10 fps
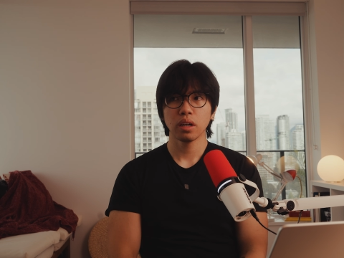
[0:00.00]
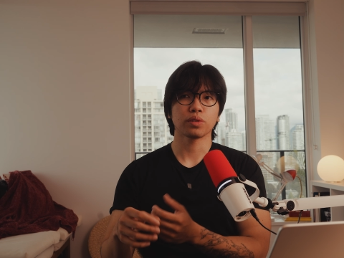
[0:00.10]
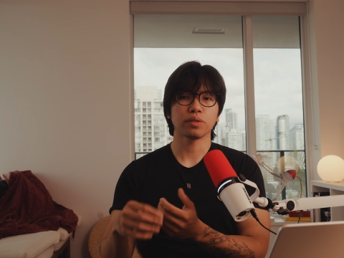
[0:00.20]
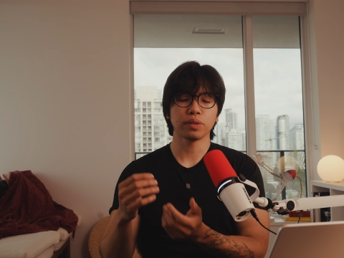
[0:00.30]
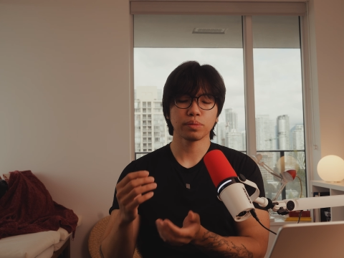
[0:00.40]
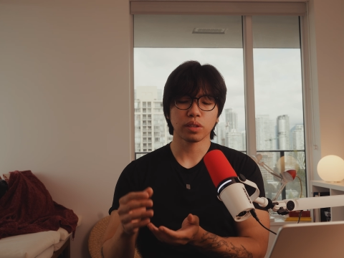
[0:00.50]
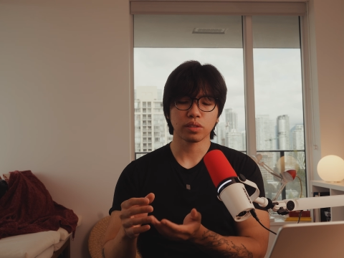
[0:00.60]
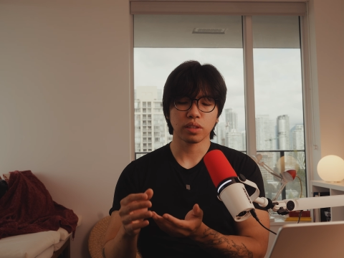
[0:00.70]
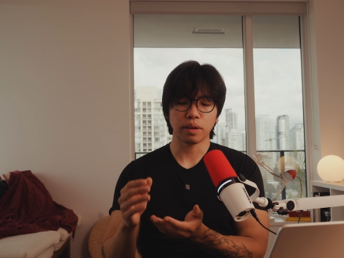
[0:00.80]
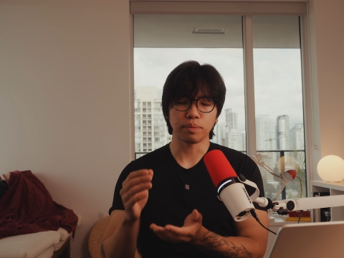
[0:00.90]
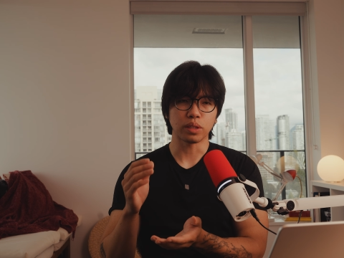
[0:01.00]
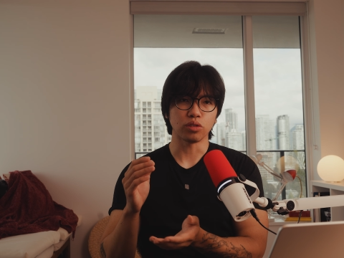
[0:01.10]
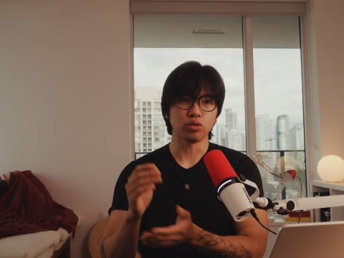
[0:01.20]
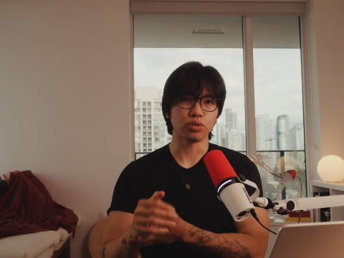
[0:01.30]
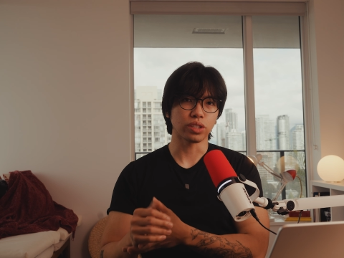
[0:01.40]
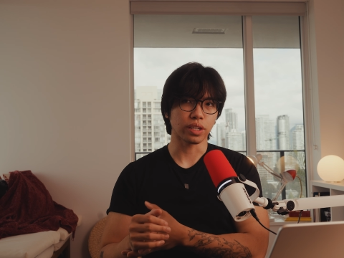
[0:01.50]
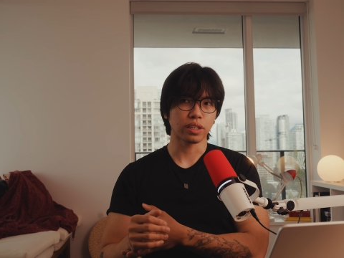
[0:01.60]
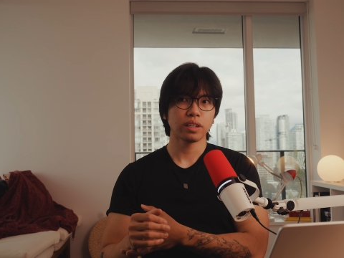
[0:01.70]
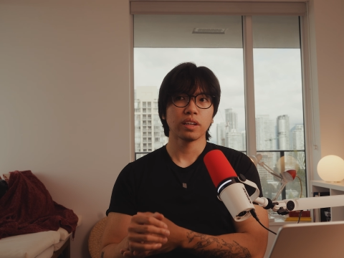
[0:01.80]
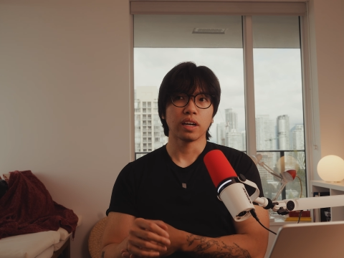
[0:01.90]
For the film stocks that I've been
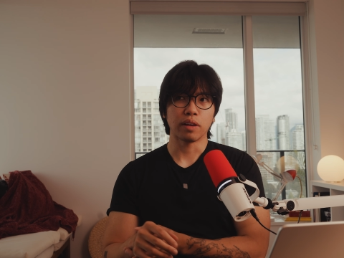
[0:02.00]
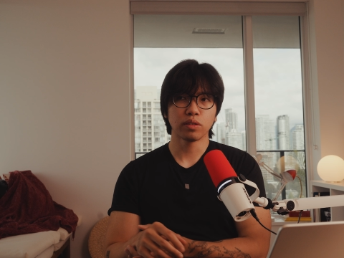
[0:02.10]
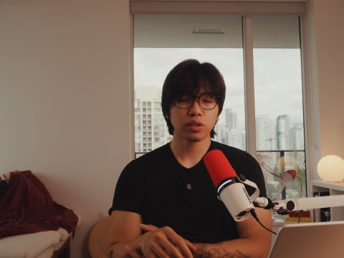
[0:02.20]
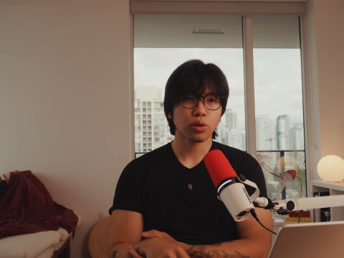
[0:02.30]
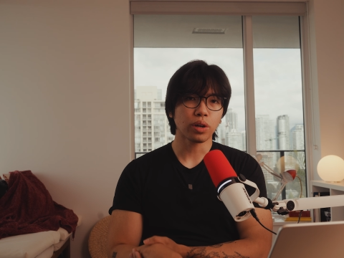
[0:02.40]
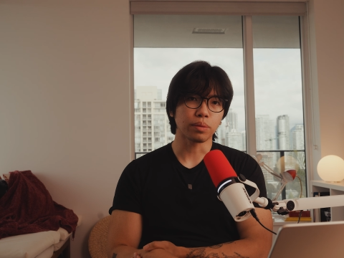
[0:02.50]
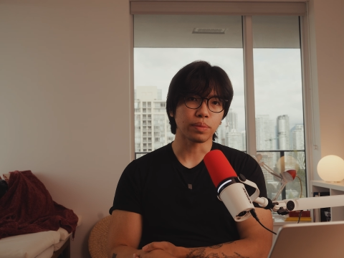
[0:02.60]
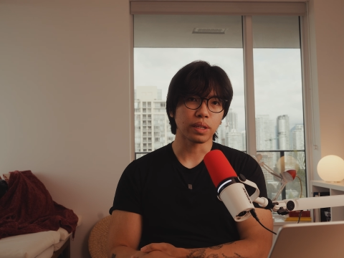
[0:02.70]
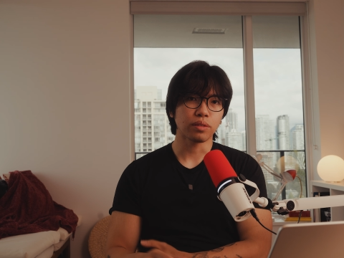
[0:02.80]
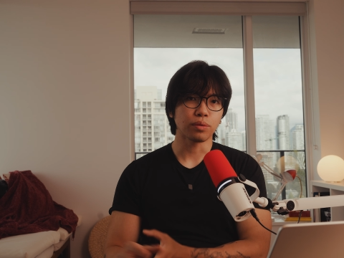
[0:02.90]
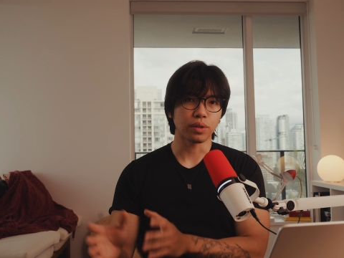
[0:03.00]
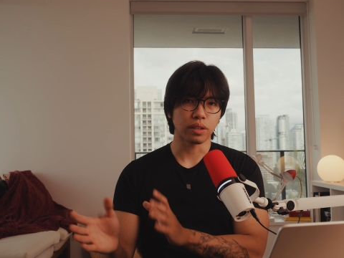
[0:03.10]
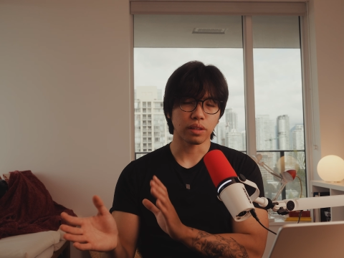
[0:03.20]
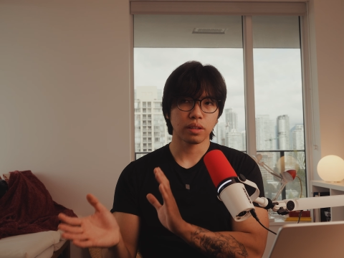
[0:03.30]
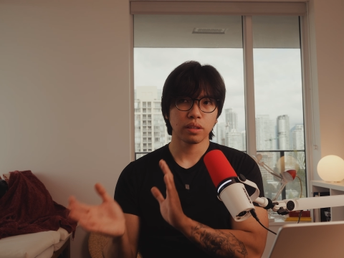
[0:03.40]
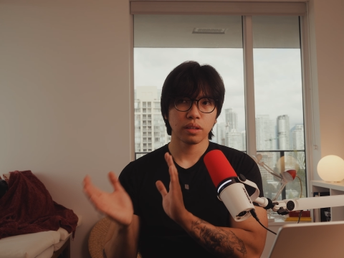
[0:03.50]
using, I've learned quite a bit with